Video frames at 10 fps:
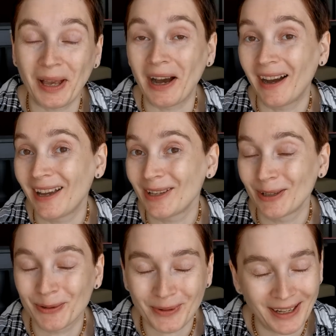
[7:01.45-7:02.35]
I
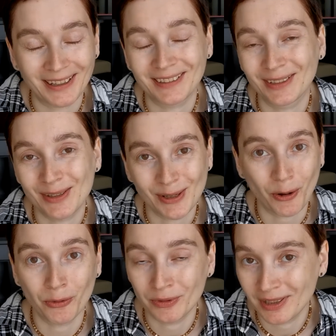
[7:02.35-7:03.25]
ran
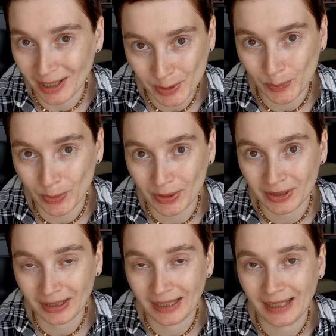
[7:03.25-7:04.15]
so
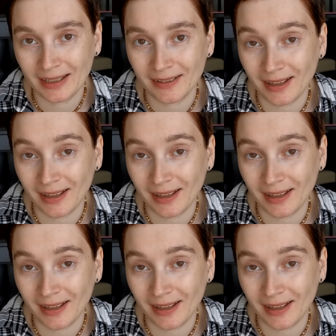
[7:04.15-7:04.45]
desperately